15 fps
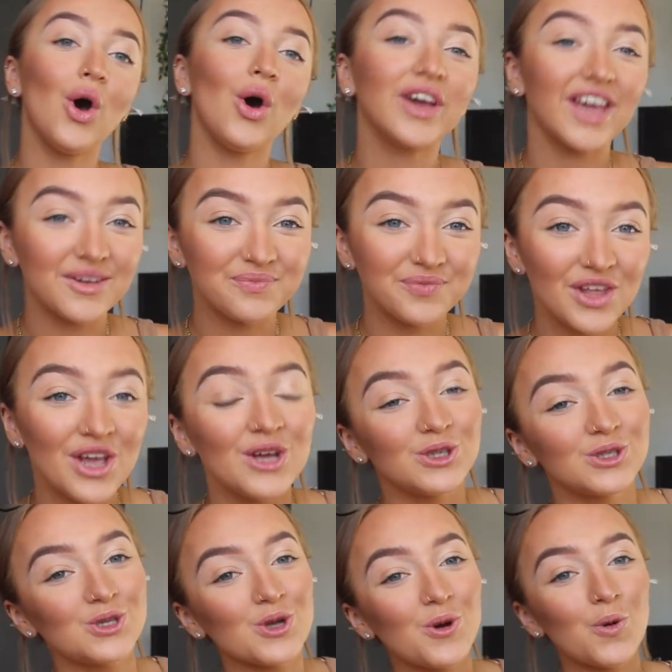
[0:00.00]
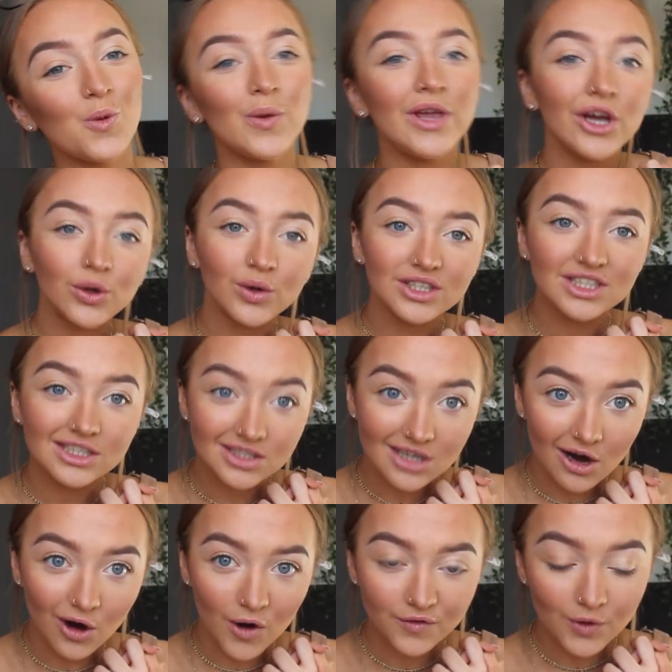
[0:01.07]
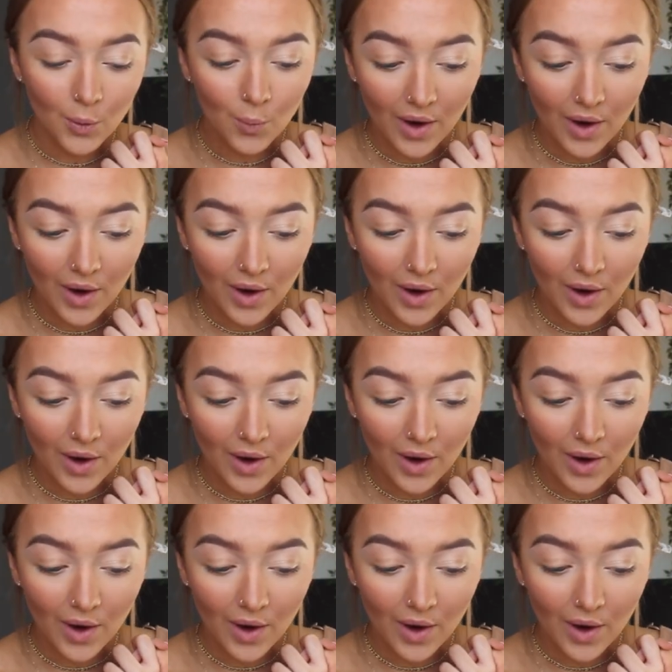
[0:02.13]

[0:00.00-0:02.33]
Okay, so we are going to start off